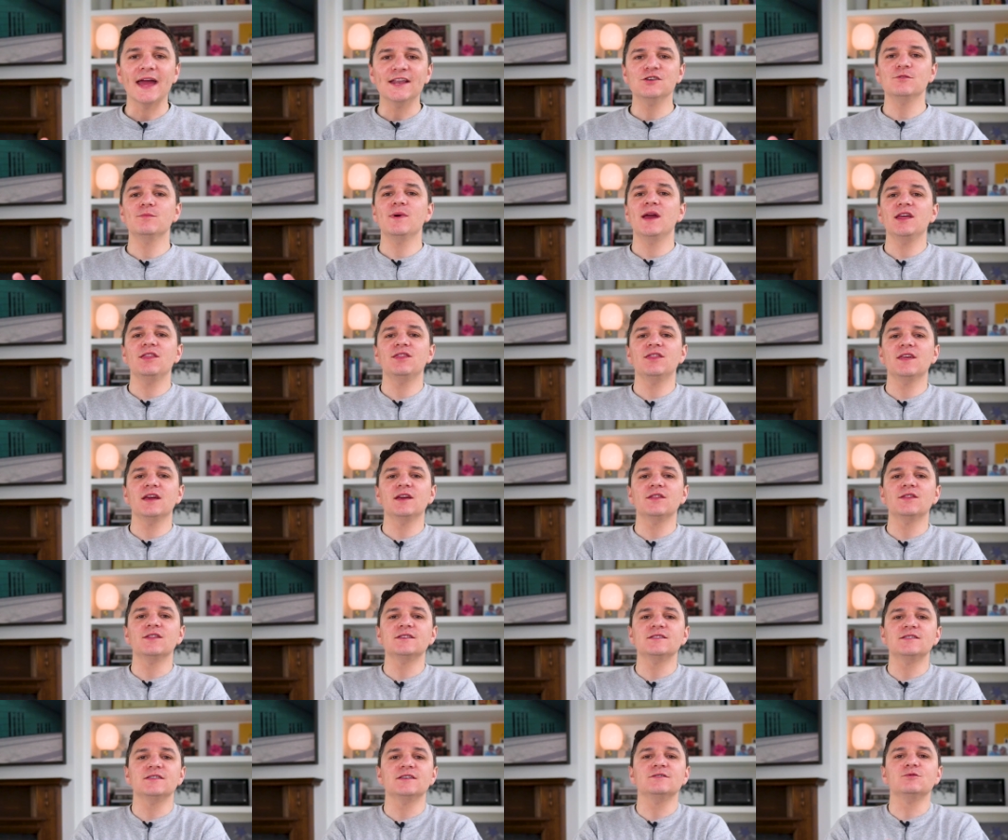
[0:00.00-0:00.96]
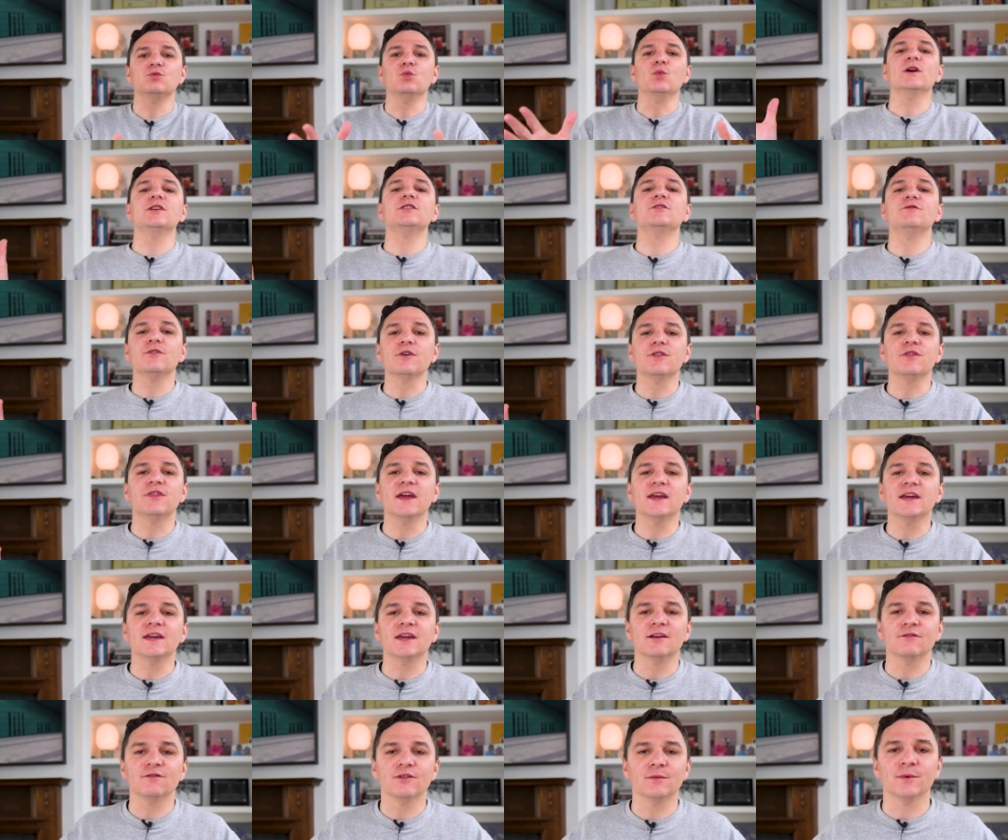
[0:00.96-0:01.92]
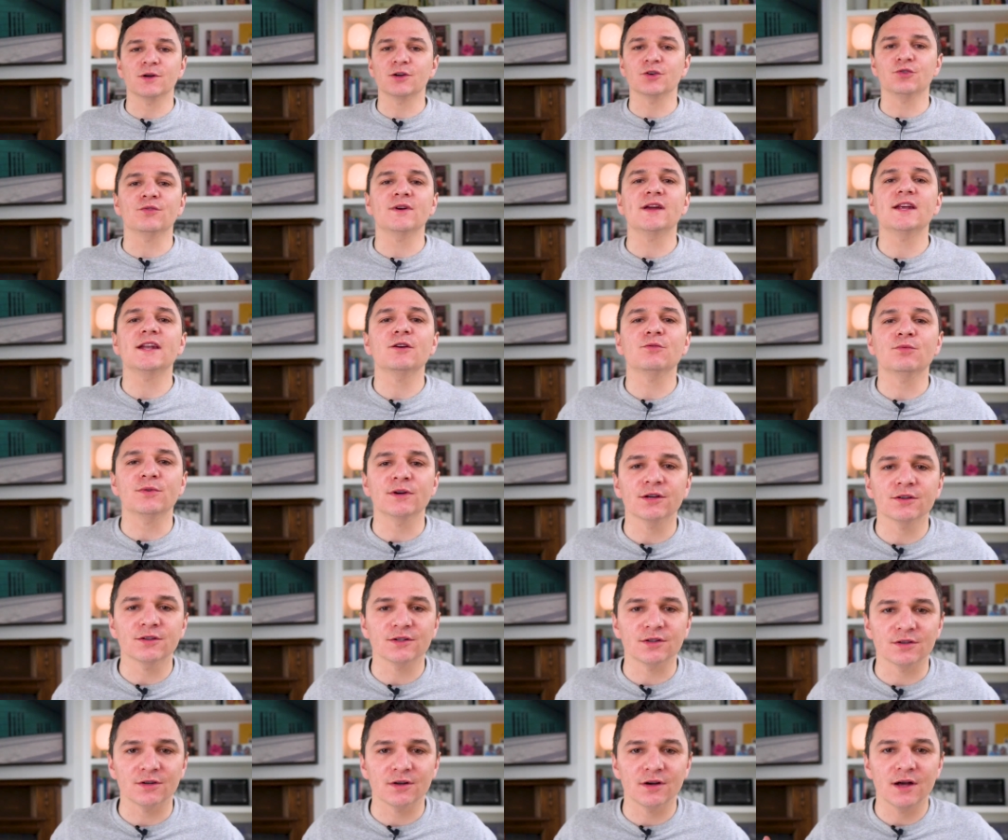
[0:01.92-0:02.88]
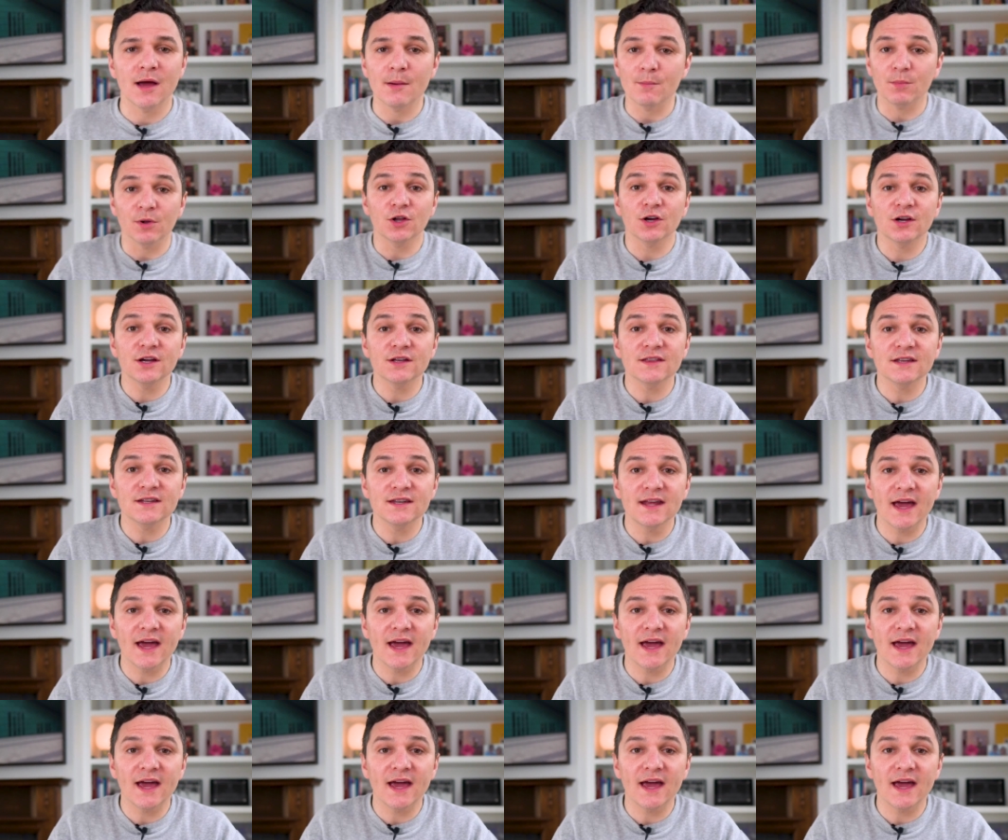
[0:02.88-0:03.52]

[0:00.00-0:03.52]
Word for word: And you may think this is wishful thinking from a greedy realtor, but look at the